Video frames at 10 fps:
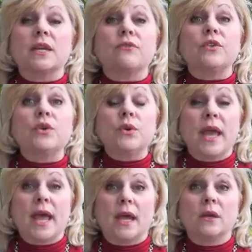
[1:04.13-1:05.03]
And if you
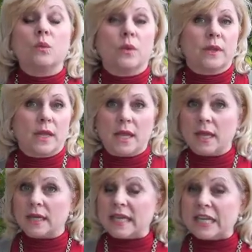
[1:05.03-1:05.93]
can, with
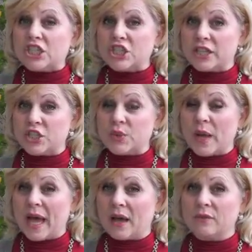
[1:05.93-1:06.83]
an itch that you
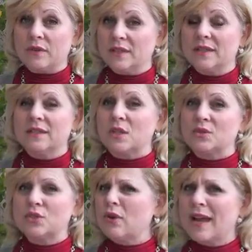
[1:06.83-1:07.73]
have,
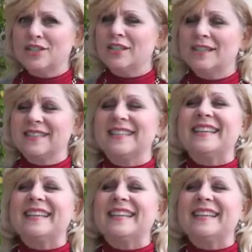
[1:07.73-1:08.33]
don't scratch it.